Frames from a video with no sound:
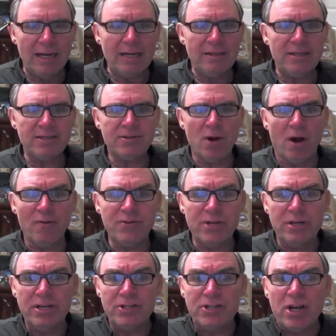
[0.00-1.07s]
just all of a
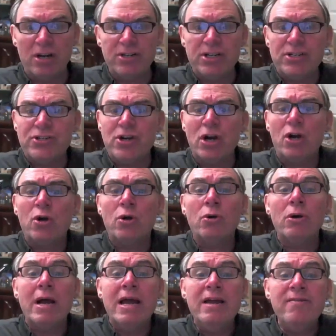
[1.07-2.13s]
sudden just start
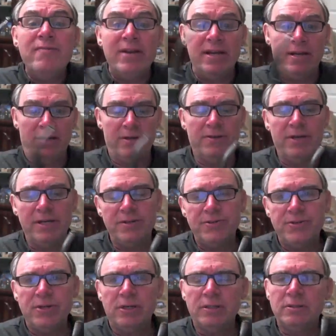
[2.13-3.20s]
craving
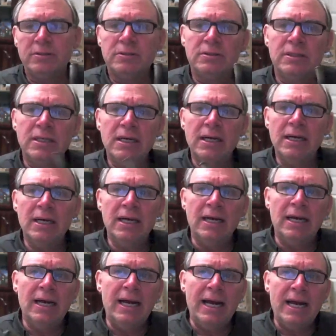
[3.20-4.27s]
this.
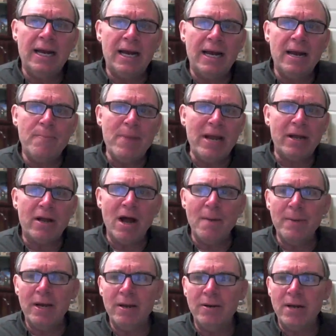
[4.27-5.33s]
And I made a
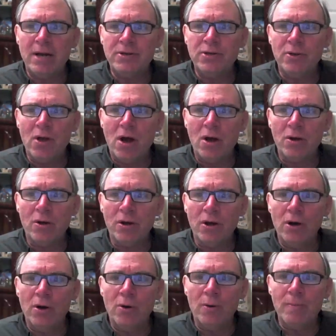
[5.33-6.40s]
comment not too long
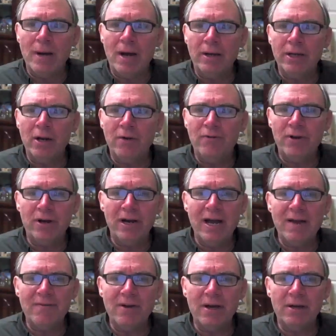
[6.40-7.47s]
ago about, you know, if you're going to
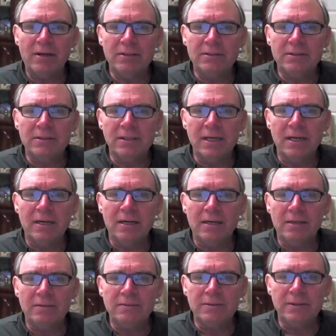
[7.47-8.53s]
have a
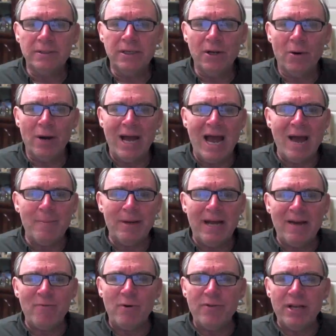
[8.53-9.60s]
habit,
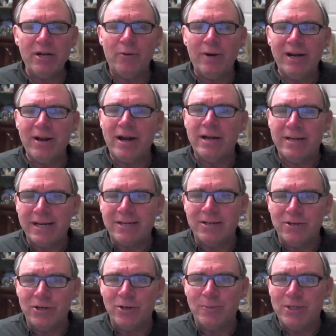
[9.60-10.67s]
have one that you're really not
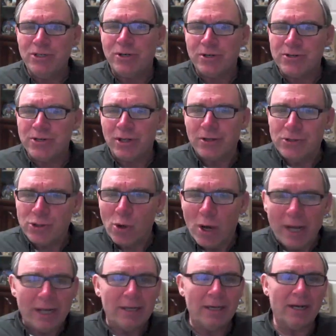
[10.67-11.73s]
addicted to, but you can still enjoy.
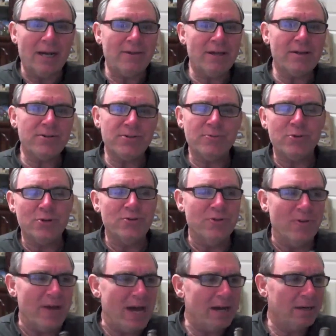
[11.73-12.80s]
And I think there's some truth
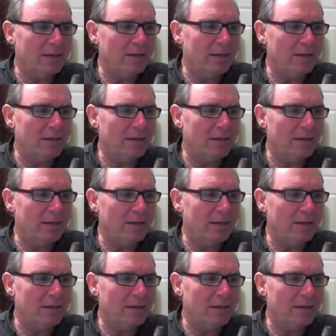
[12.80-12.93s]
to that.